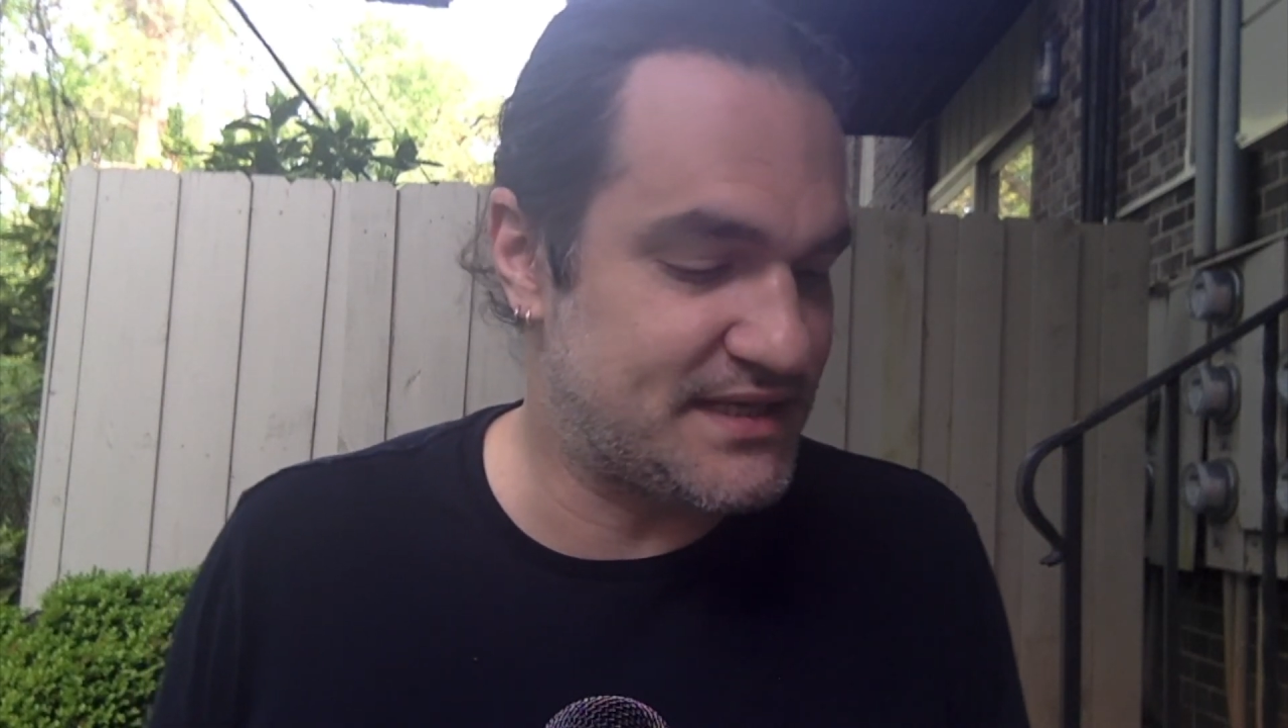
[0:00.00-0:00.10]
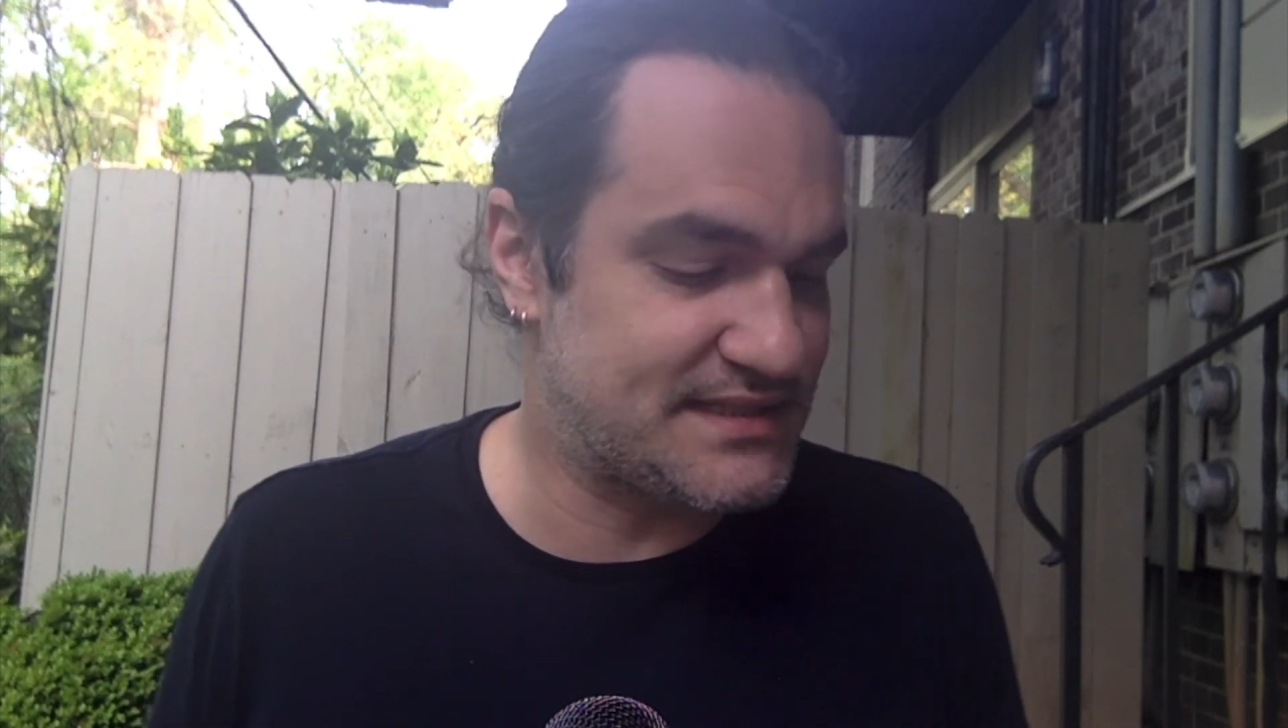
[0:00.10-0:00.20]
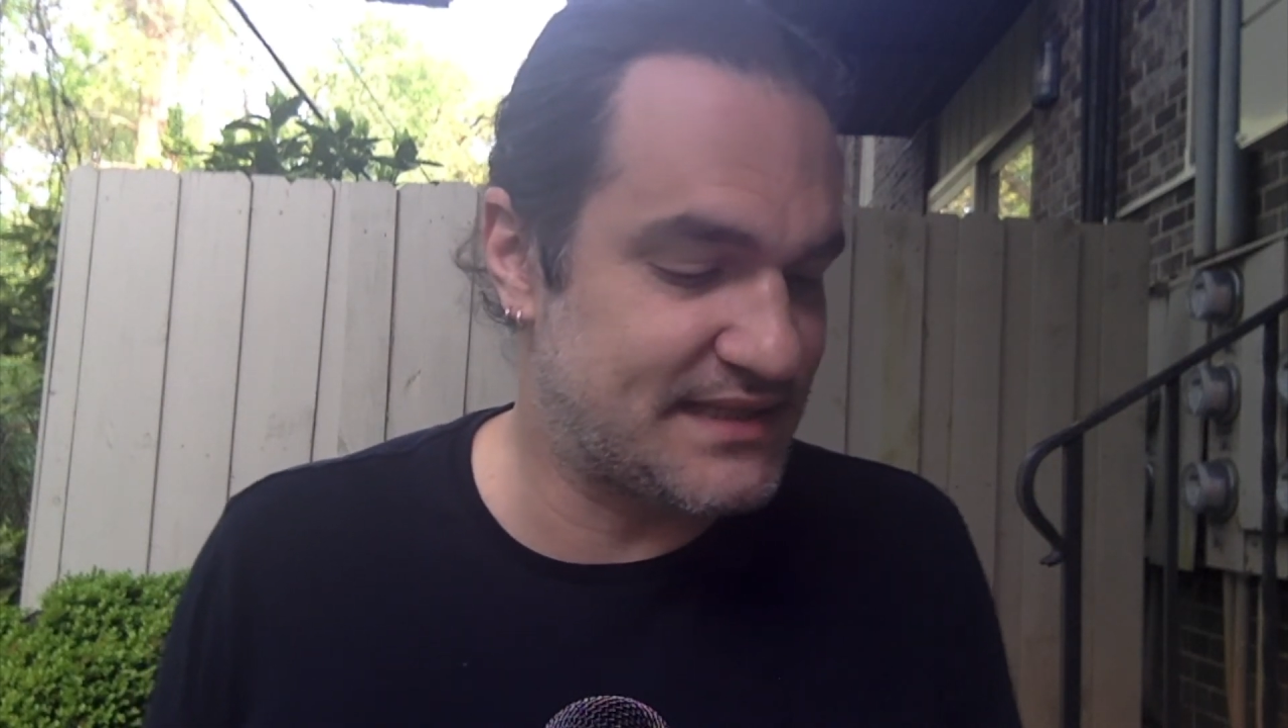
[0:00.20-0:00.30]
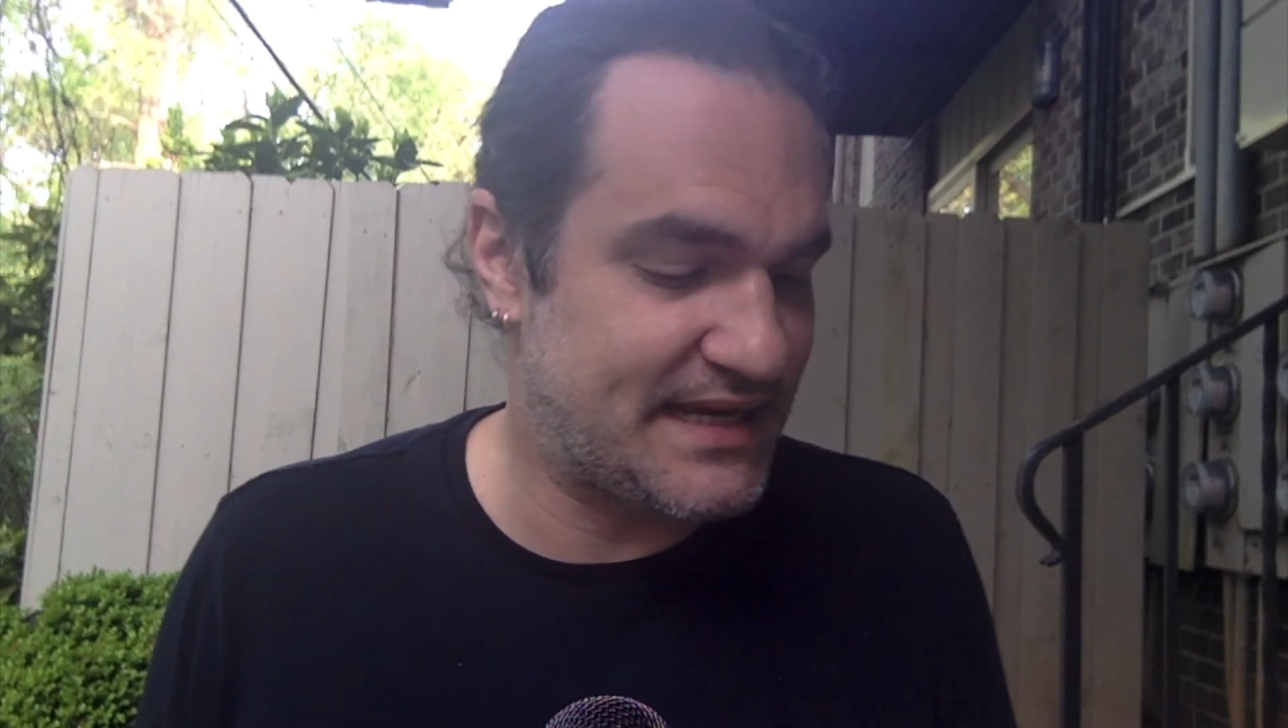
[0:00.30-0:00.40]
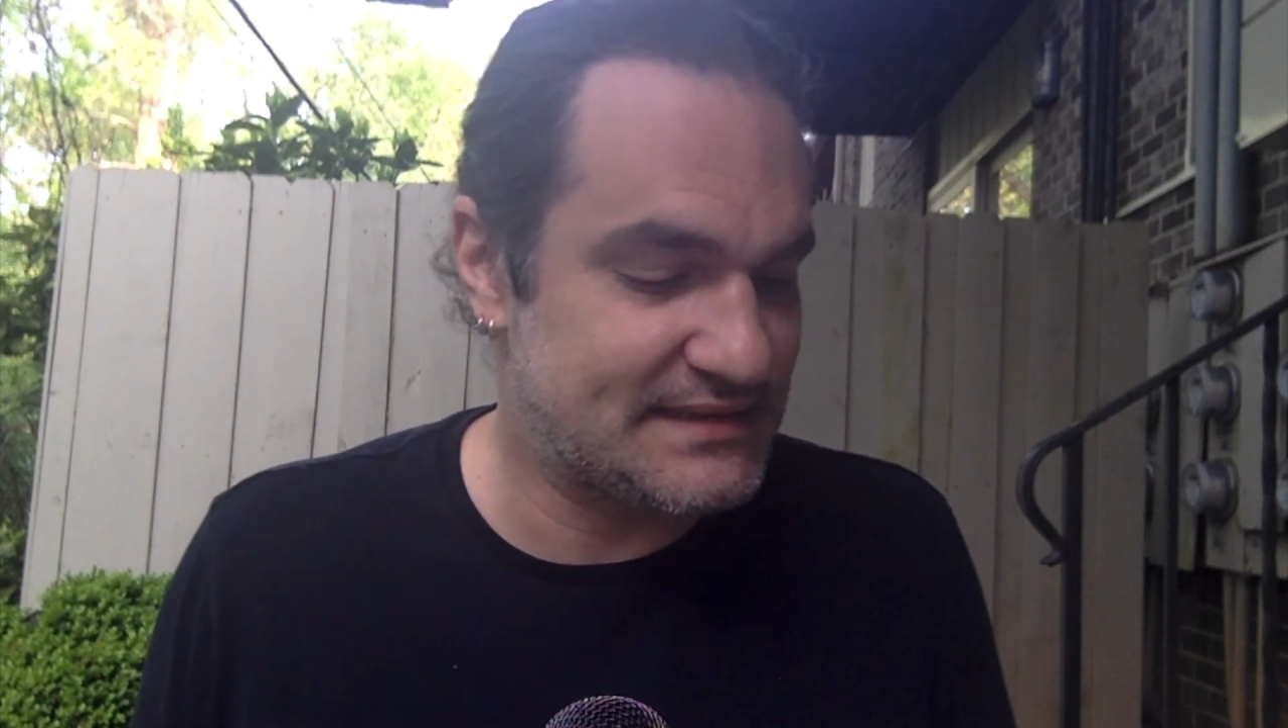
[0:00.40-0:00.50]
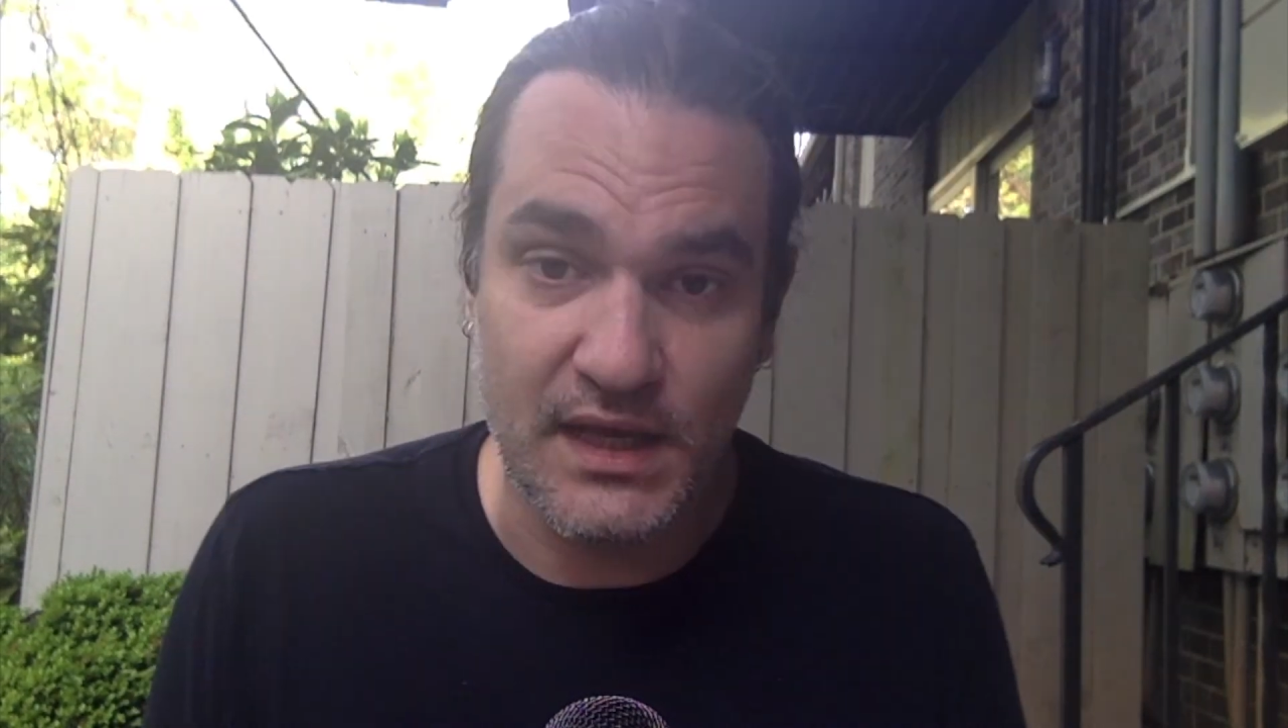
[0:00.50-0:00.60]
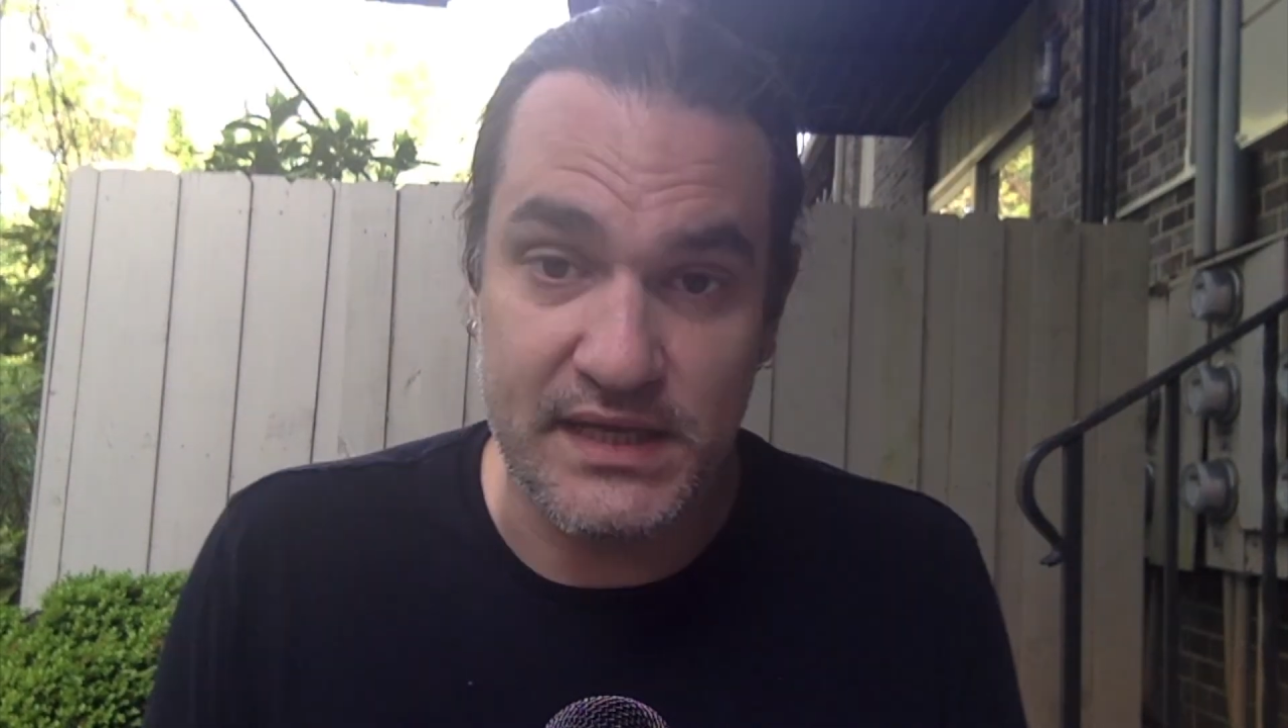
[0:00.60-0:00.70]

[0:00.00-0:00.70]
intellect.